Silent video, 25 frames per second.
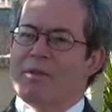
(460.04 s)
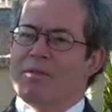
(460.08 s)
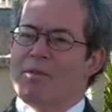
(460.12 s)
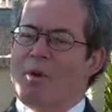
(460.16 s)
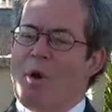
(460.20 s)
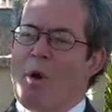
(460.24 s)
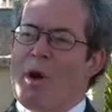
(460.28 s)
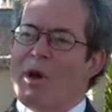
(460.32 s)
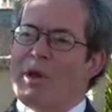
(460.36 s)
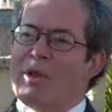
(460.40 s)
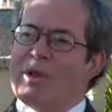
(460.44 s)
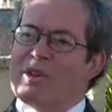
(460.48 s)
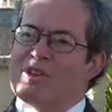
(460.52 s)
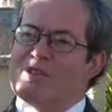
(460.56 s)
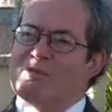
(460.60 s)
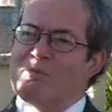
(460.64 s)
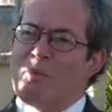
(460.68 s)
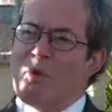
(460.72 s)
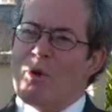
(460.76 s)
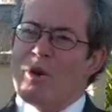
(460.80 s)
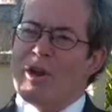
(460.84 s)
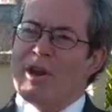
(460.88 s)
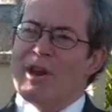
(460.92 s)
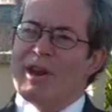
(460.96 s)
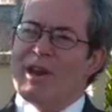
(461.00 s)
Oil
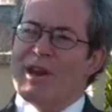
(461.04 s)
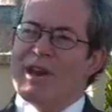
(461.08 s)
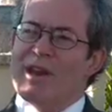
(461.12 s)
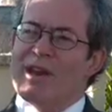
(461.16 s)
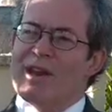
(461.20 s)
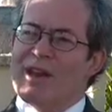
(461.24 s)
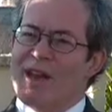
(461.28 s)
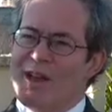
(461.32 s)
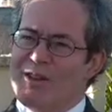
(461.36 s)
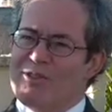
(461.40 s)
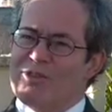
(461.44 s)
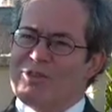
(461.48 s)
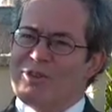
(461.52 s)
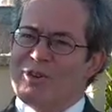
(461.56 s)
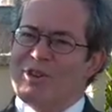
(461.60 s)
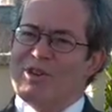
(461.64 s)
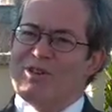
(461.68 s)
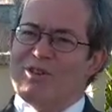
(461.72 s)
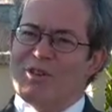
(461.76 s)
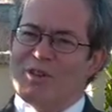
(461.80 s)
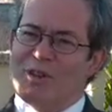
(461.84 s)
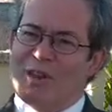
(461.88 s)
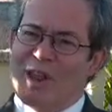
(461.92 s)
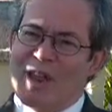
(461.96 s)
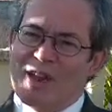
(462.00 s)
exporting countries
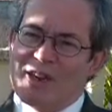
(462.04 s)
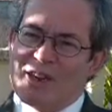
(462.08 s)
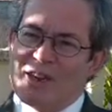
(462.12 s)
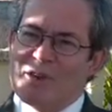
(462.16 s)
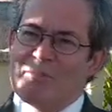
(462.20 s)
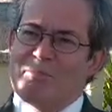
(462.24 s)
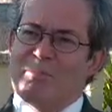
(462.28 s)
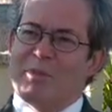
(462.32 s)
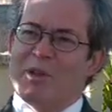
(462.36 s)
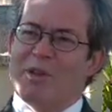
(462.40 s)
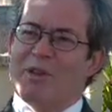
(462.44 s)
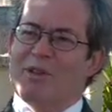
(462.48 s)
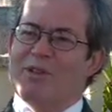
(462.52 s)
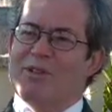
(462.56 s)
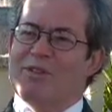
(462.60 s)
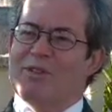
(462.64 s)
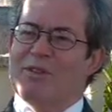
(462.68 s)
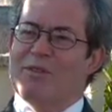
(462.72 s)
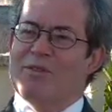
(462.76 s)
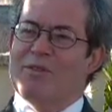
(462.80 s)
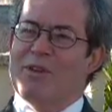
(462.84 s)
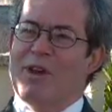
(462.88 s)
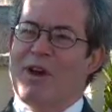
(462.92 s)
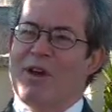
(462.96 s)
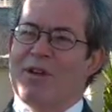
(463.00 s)
are lending billions
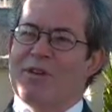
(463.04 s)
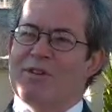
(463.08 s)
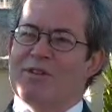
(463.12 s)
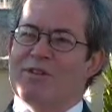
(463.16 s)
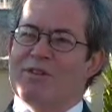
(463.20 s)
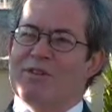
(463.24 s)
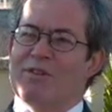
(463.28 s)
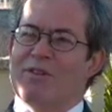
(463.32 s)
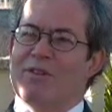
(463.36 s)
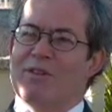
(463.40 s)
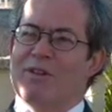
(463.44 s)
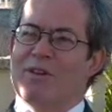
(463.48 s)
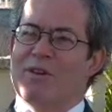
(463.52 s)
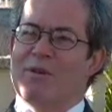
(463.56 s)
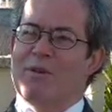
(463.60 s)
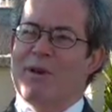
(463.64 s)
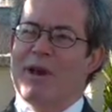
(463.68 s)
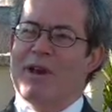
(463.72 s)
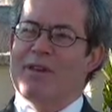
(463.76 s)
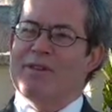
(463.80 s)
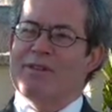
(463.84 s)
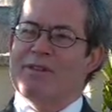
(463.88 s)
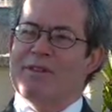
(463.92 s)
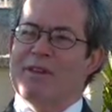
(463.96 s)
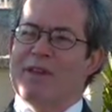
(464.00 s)
of dollars to the
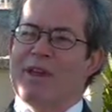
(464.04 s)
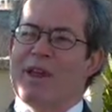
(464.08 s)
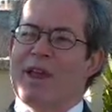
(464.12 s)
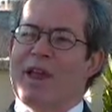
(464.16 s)
U.S.